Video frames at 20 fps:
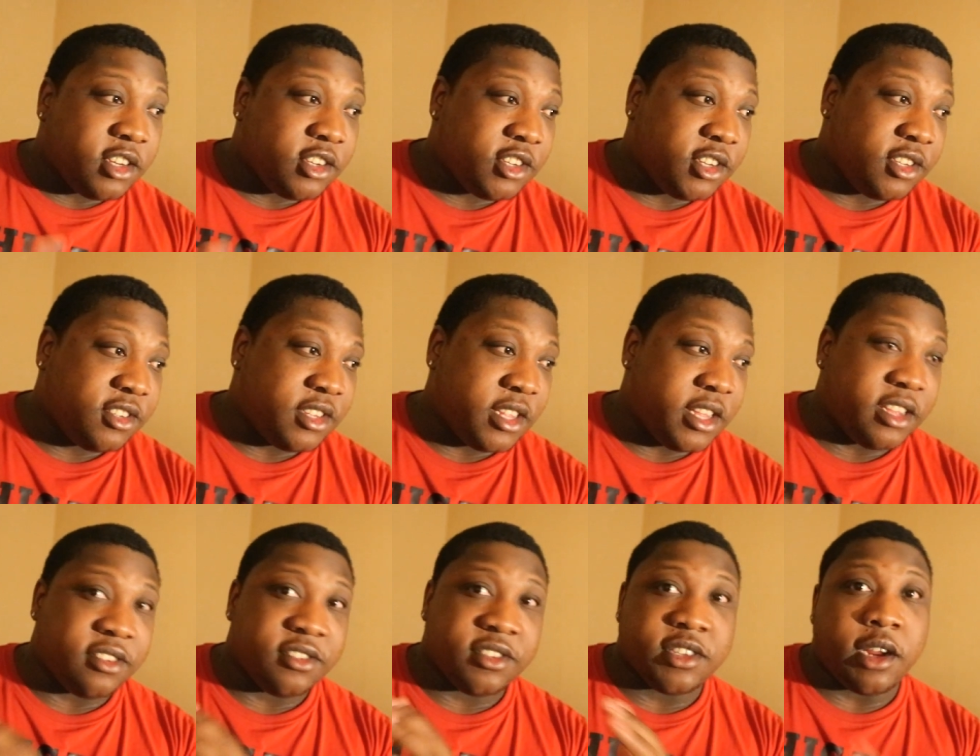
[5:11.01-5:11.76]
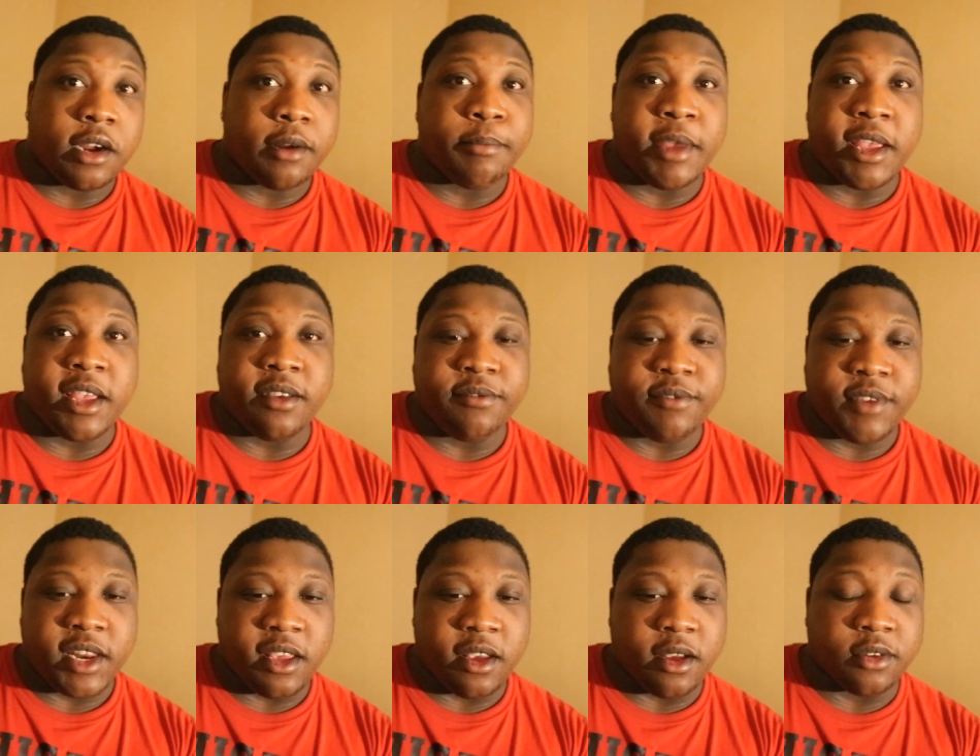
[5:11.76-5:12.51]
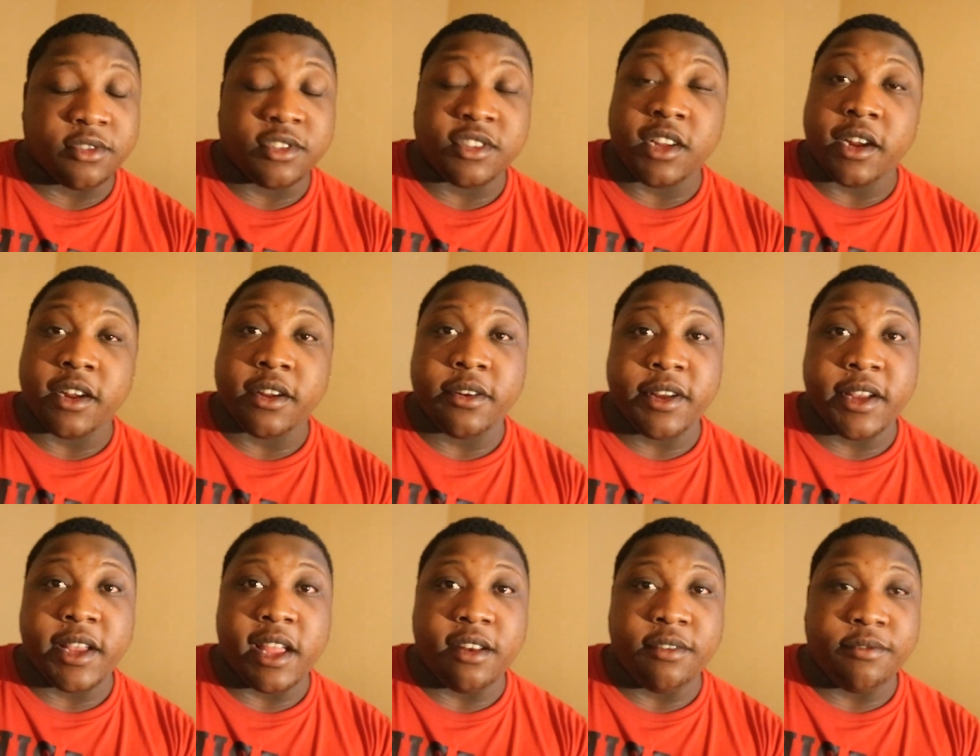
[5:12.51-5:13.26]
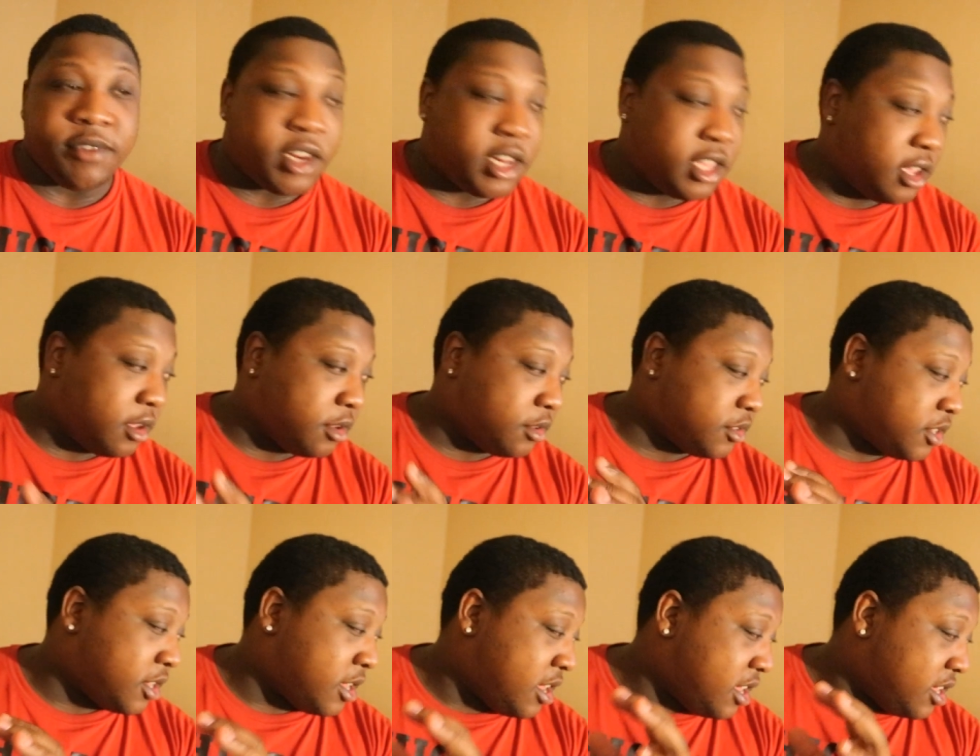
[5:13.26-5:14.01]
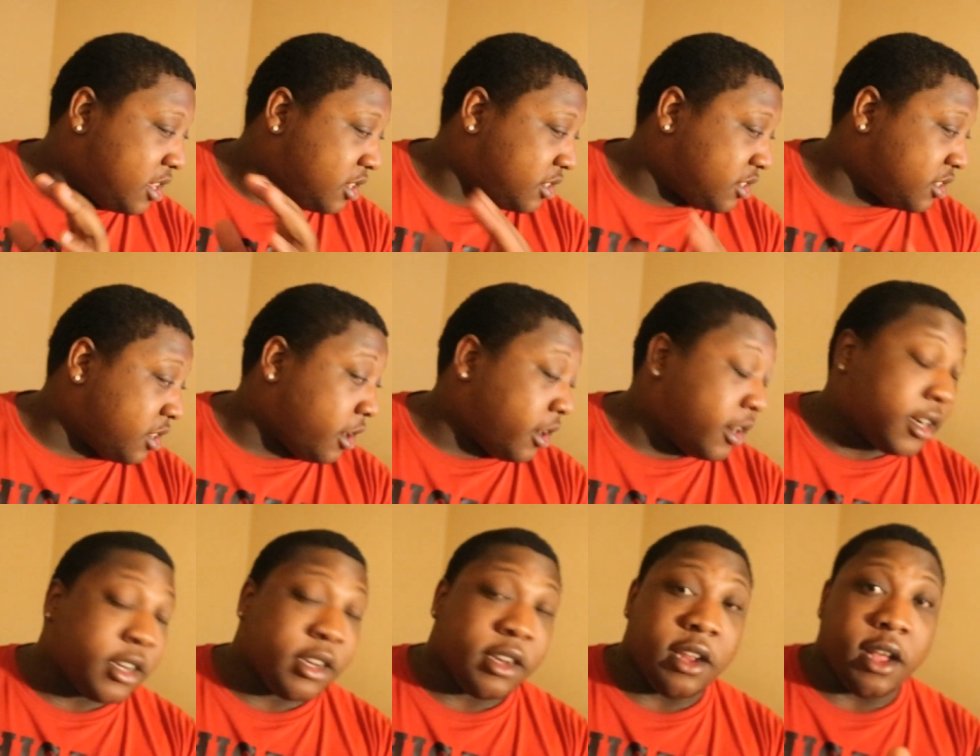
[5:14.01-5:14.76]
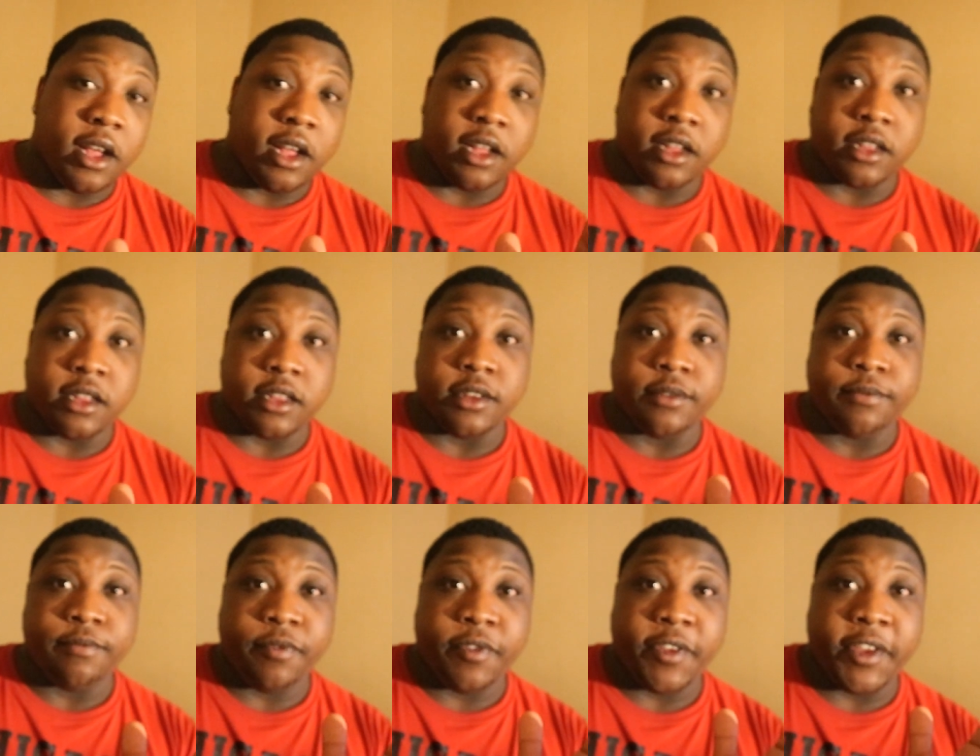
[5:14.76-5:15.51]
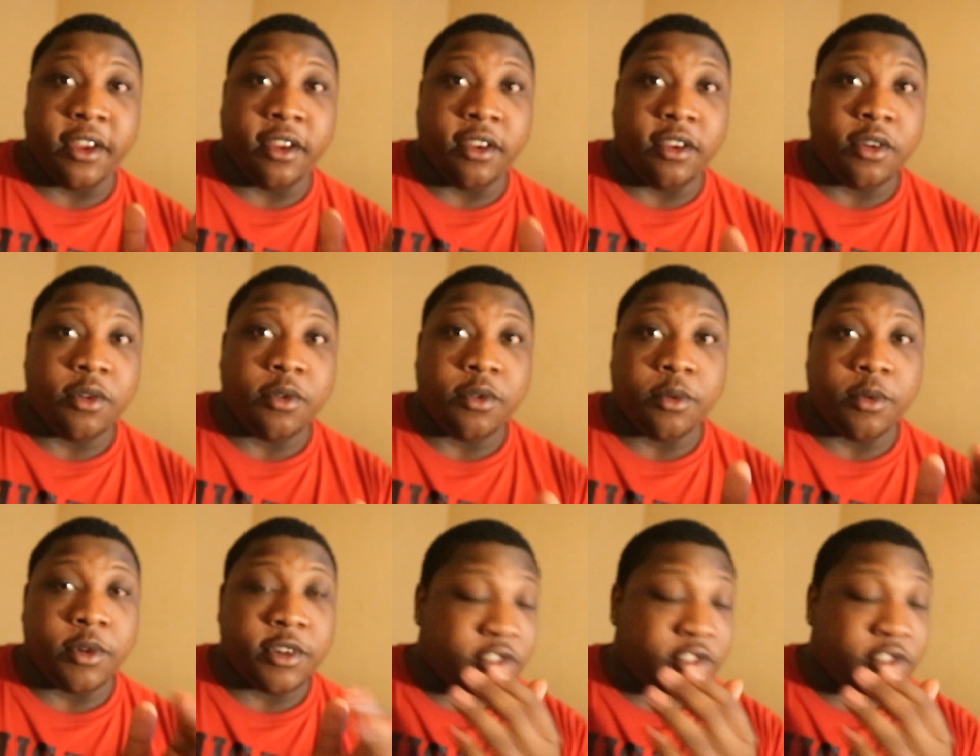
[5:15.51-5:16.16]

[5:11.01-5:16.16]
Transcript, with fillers: She said, start making videos, start creating videos, start uh, doing